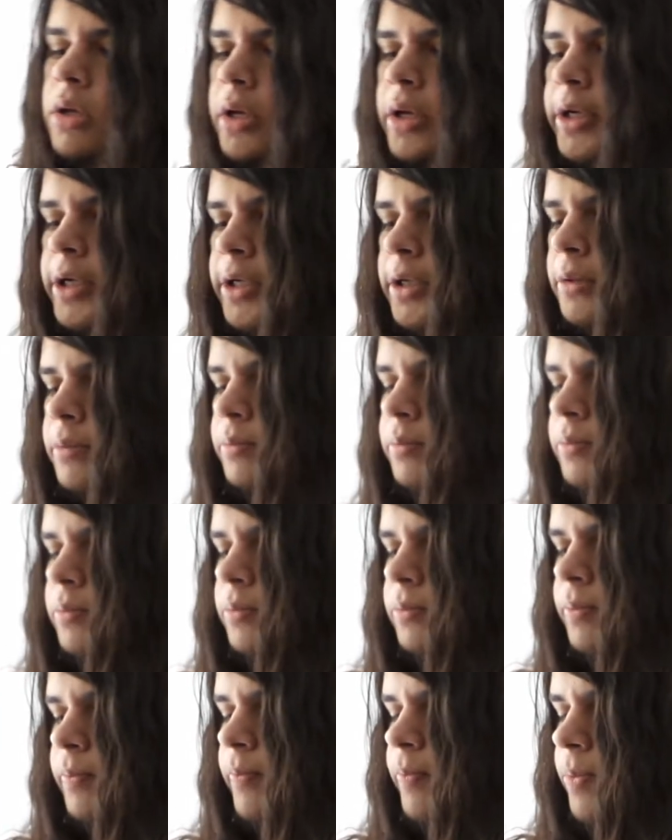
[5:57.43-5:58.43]
Um,
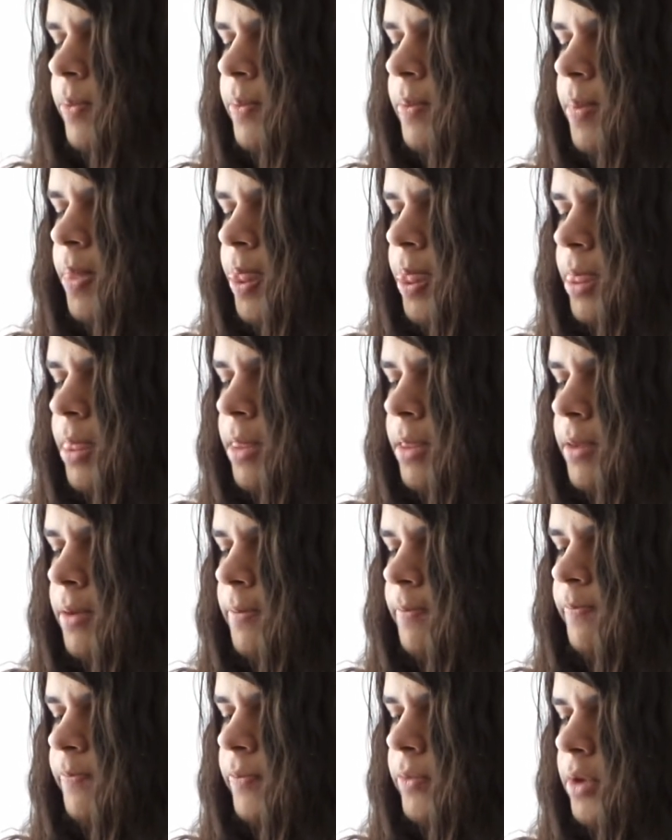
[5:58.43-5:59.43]

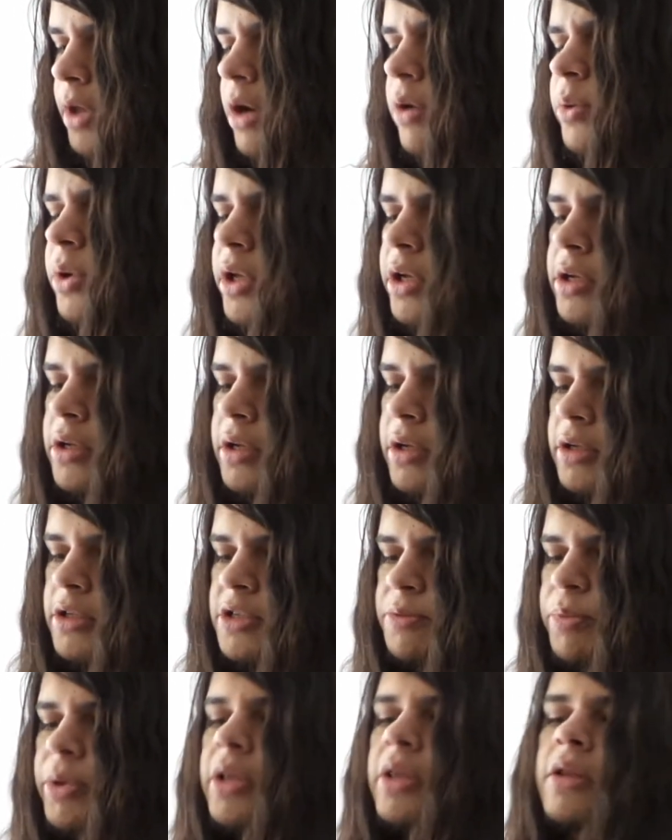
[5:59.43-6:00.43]
I don't really
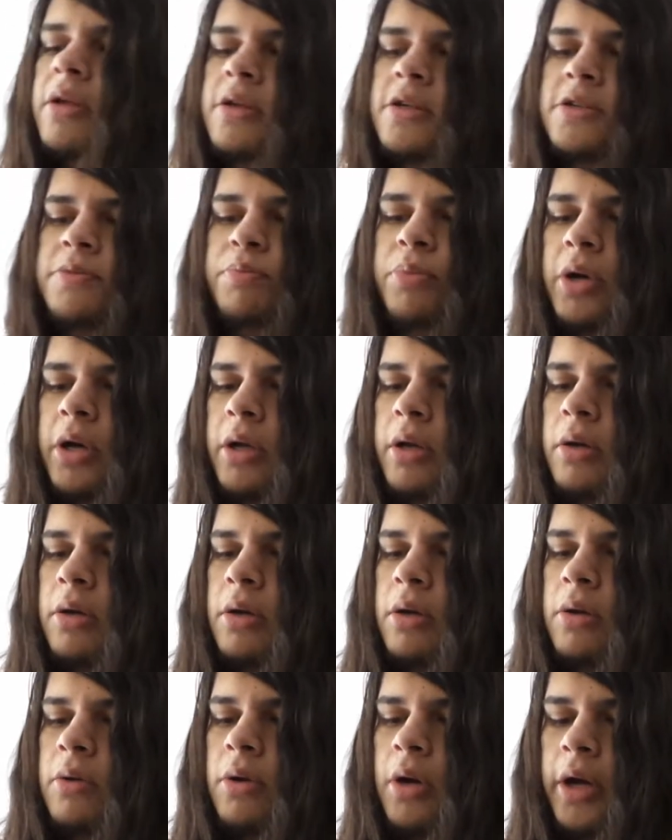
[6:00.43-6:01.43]
spend this, but
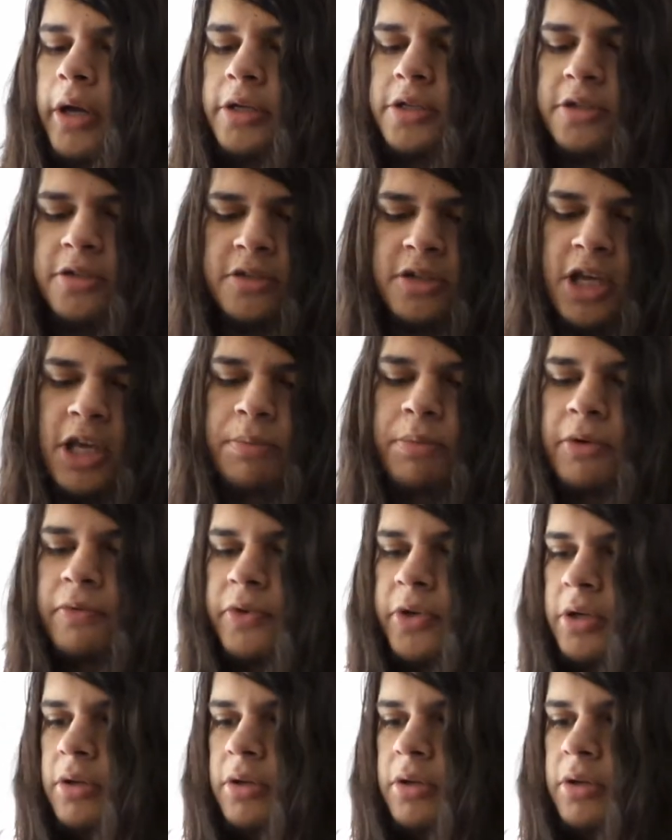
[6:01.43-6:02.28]
I just keep it for